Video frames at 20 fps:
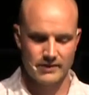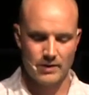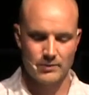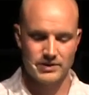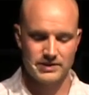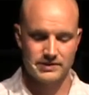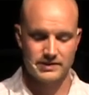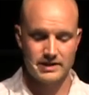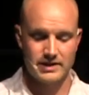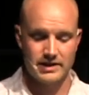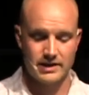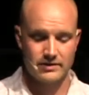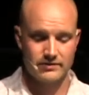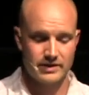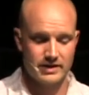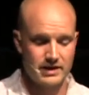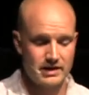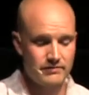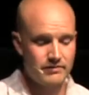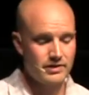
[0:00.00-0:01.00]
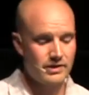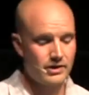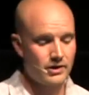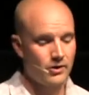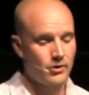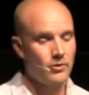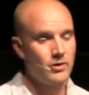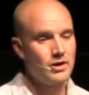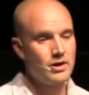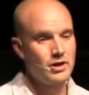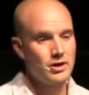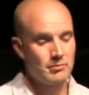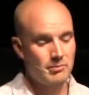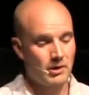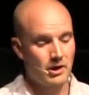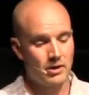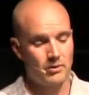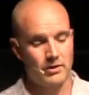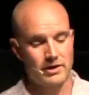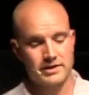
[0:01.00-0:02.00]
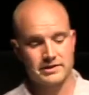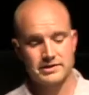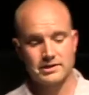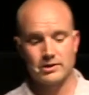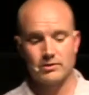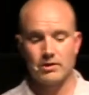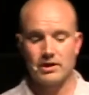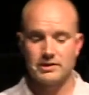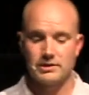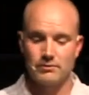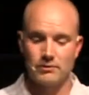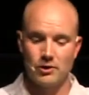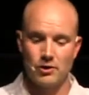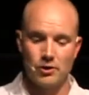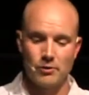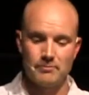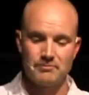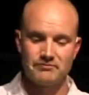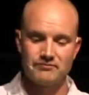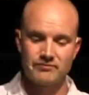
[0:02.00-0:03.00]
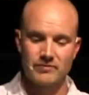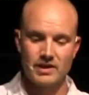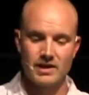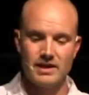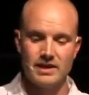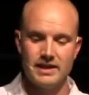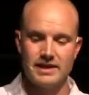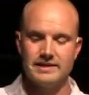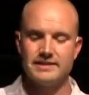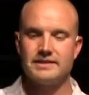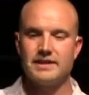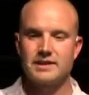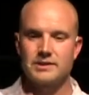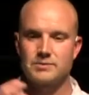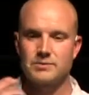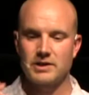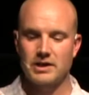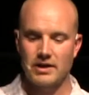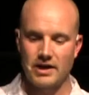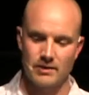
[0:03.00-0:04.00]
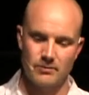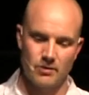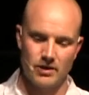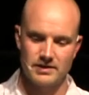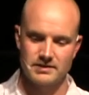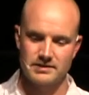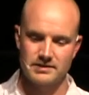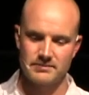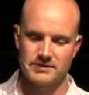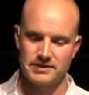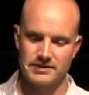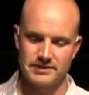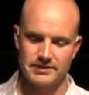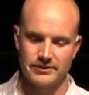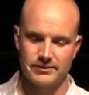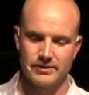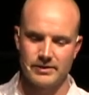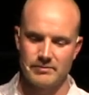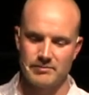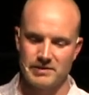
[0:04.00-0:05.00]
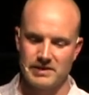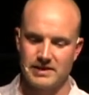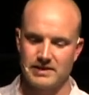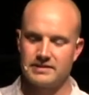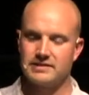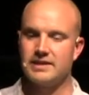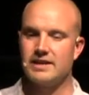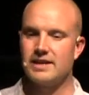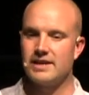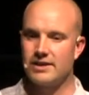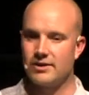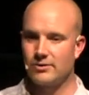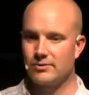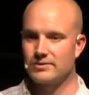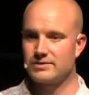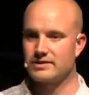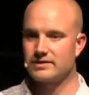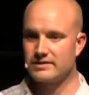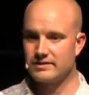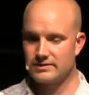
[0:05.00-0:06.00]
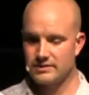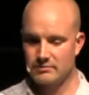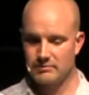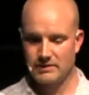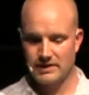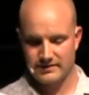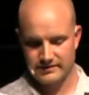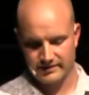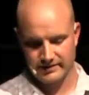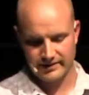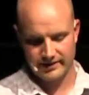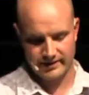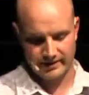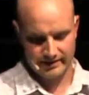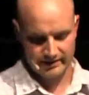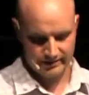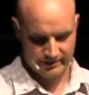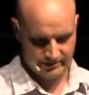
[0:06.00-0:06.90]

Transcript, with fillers: And we see here that even though Paul wanted to go on to Rome, he does what God wants him to do because he knows that there's a blessing in it.